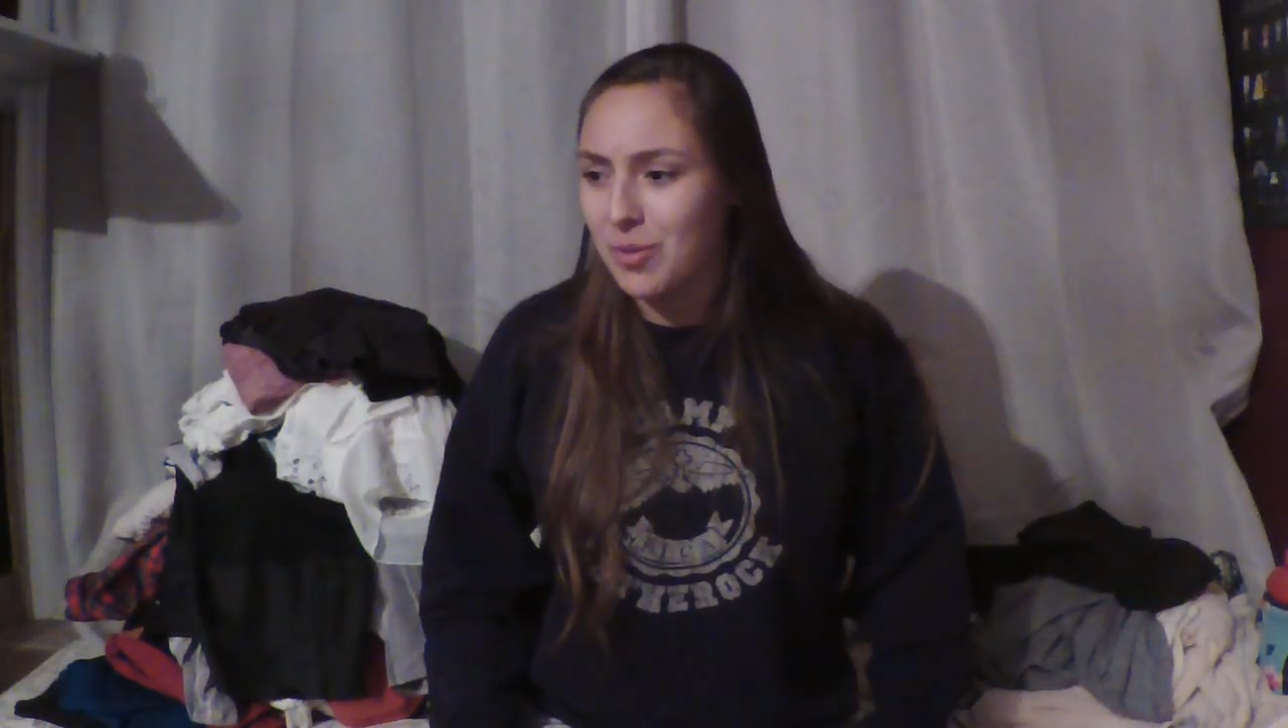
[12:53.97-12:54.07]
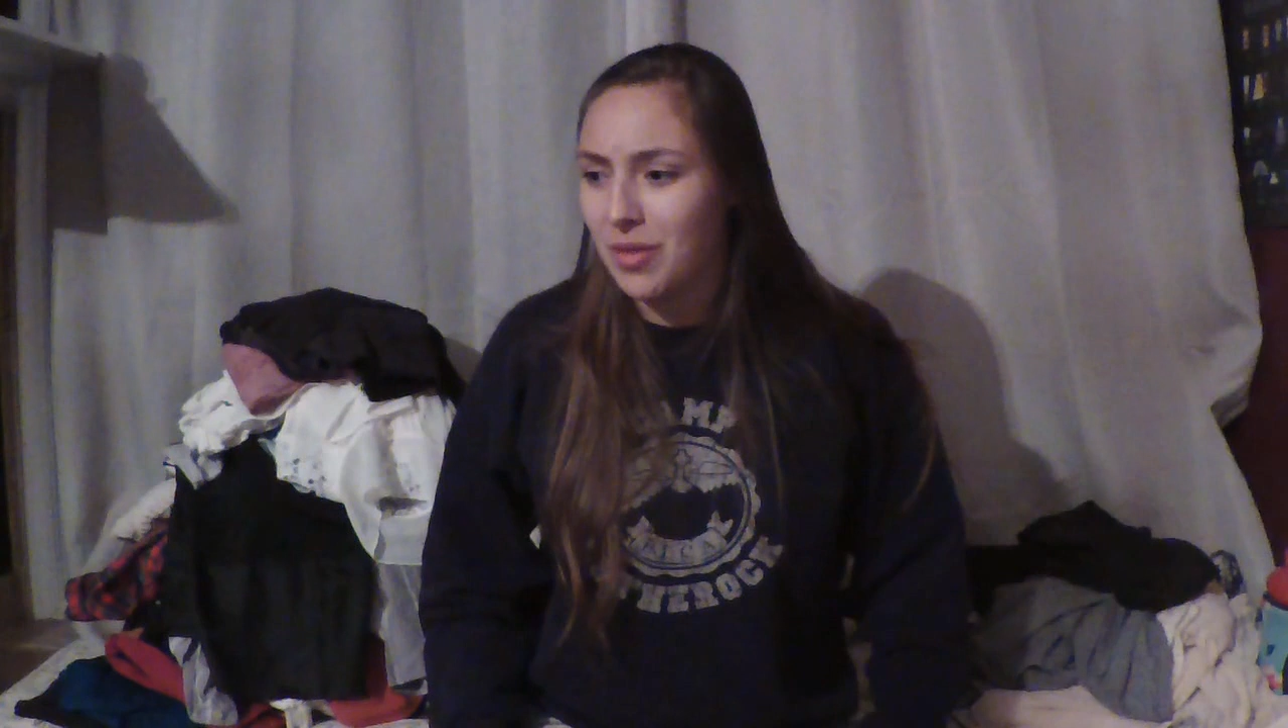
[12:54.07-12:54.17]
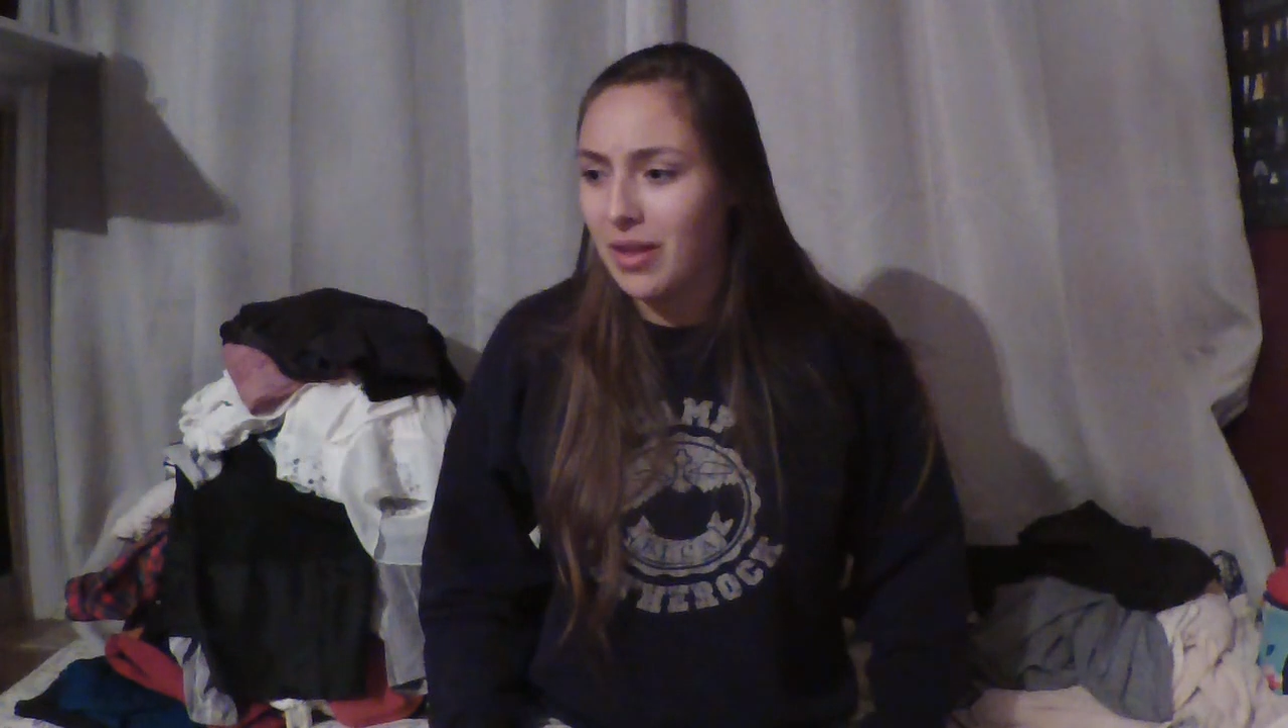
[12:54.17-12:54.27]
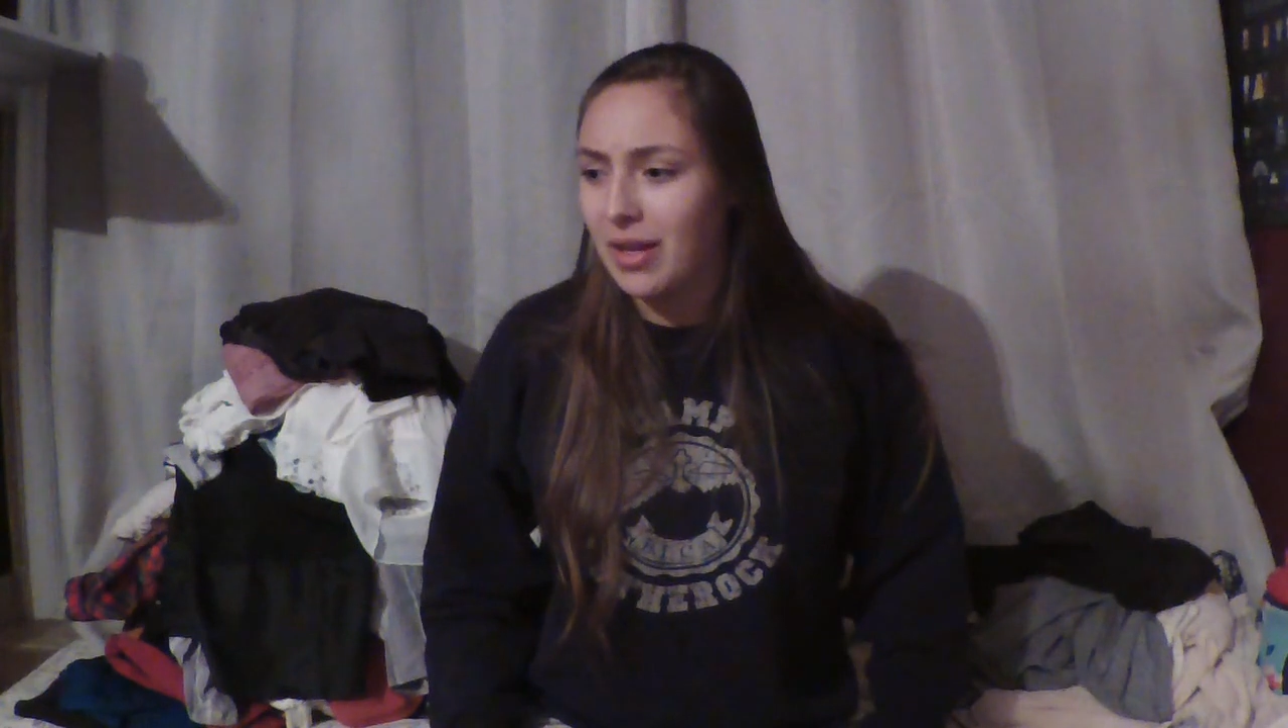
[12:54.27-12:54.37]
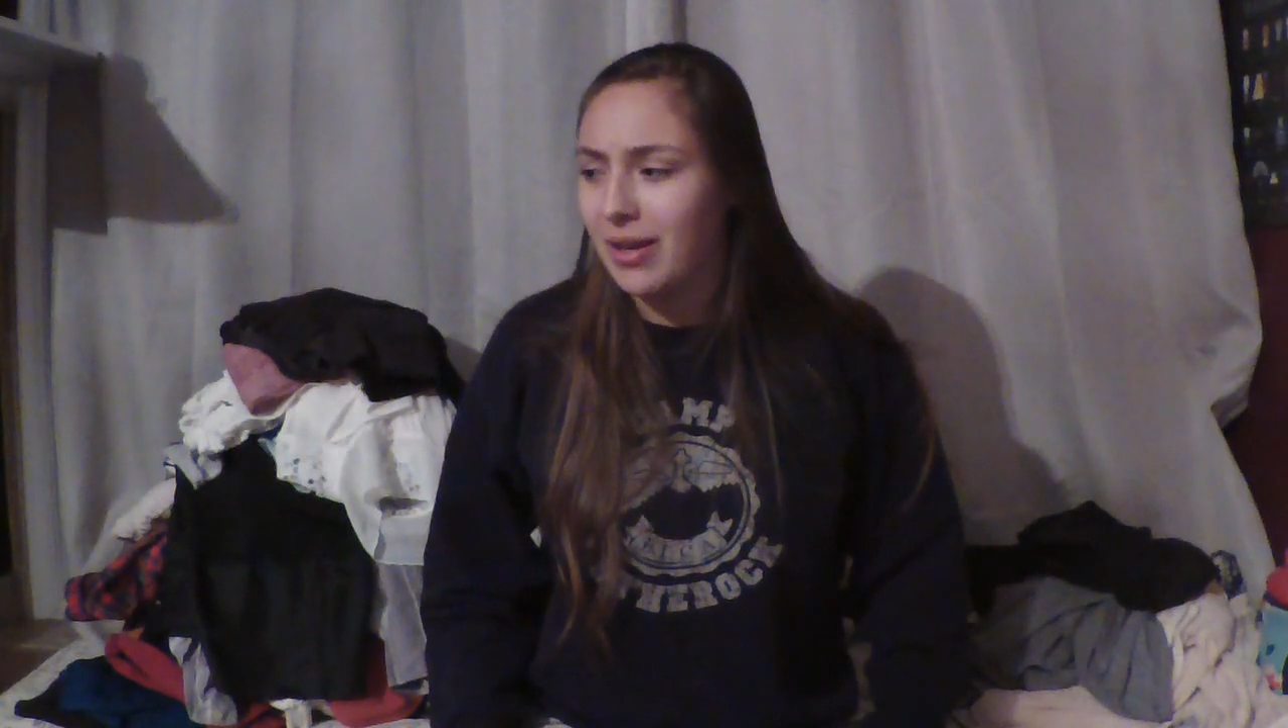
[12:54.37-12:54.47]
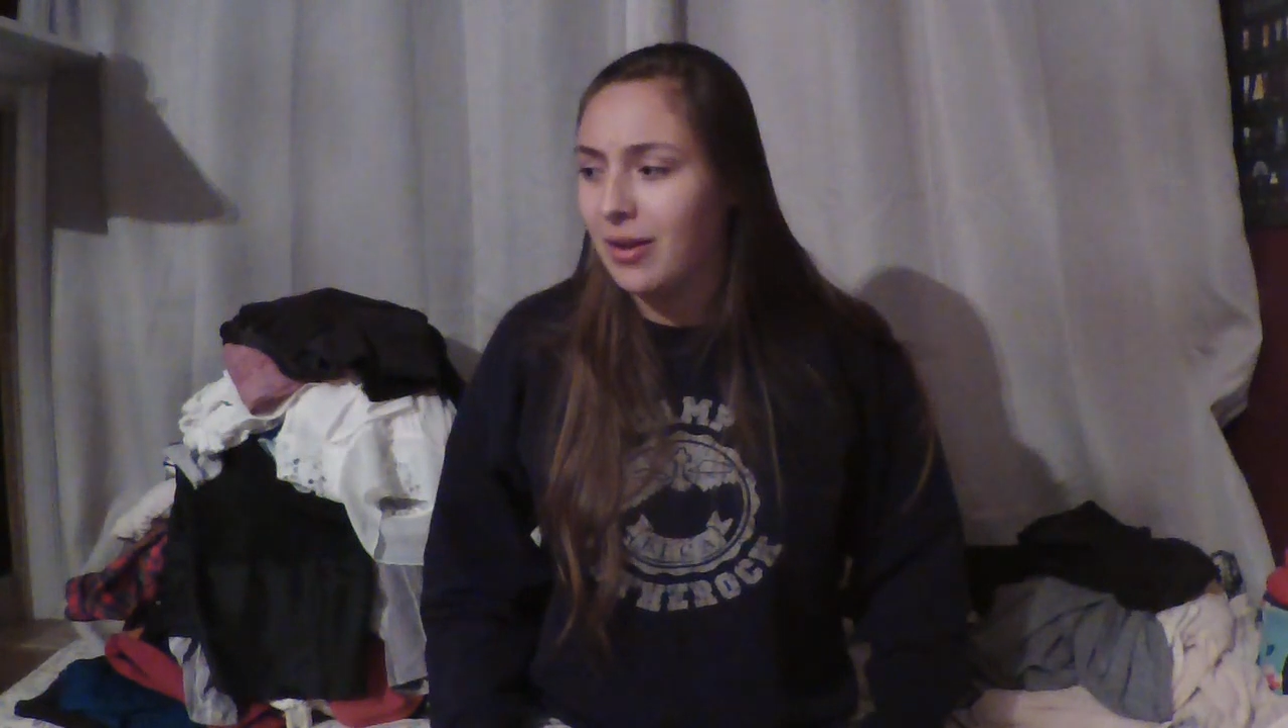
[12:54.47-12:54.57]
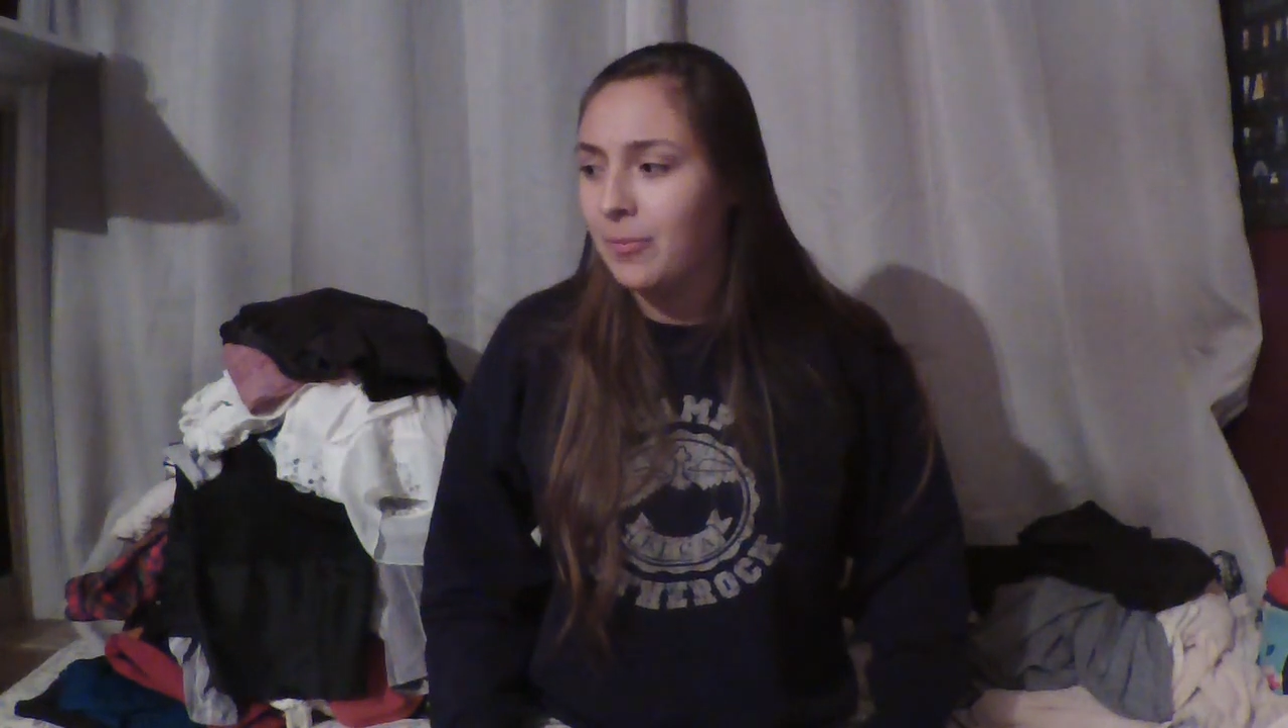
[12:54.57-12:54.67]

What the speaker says: with, like,